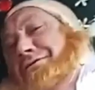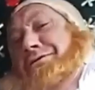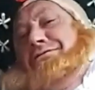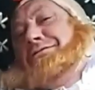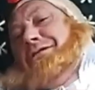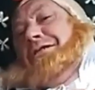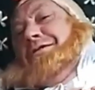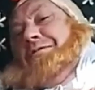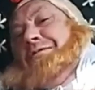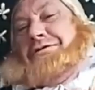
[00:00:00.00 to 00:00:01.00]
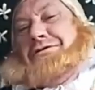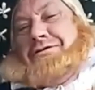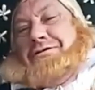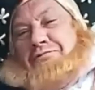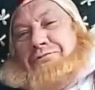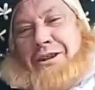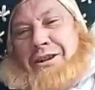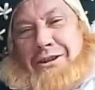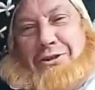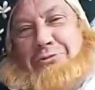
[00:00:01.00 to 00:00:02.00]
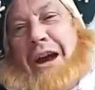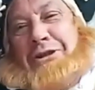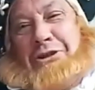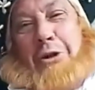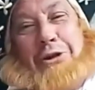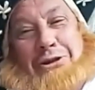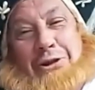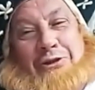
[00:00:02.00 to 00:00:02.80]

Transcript: Fair oh, indeed, yes. Do my shoulders look